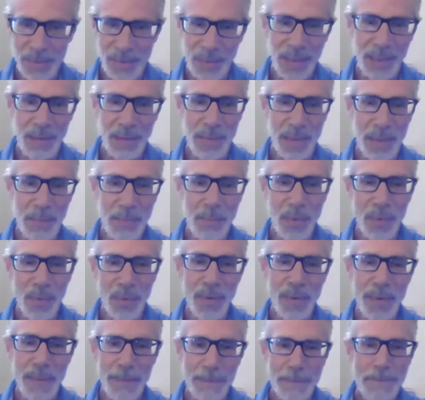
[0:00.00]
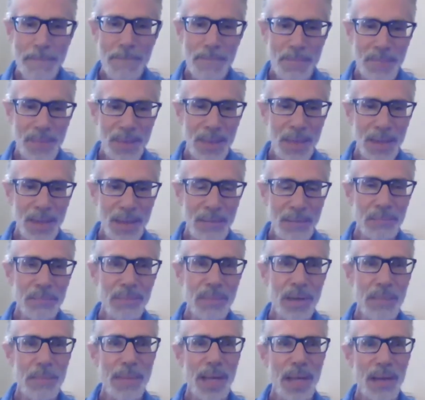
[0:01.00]
little bit more
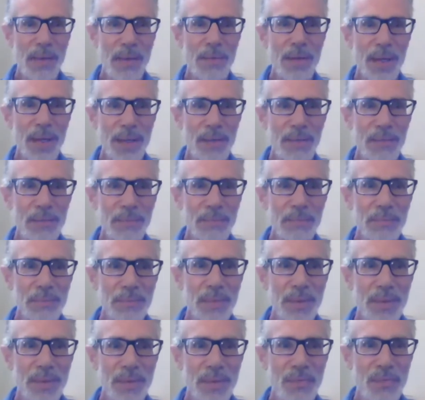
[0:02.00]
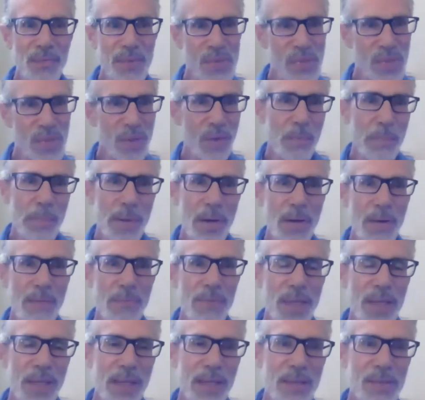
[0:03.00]
about the physical part
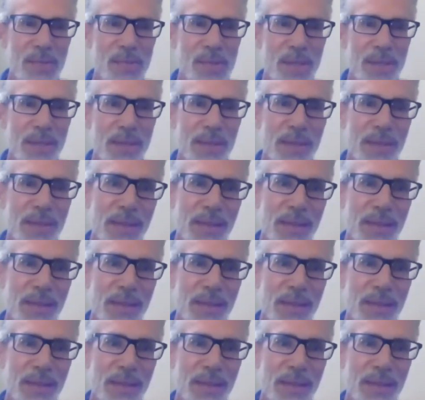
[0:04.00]
of things. And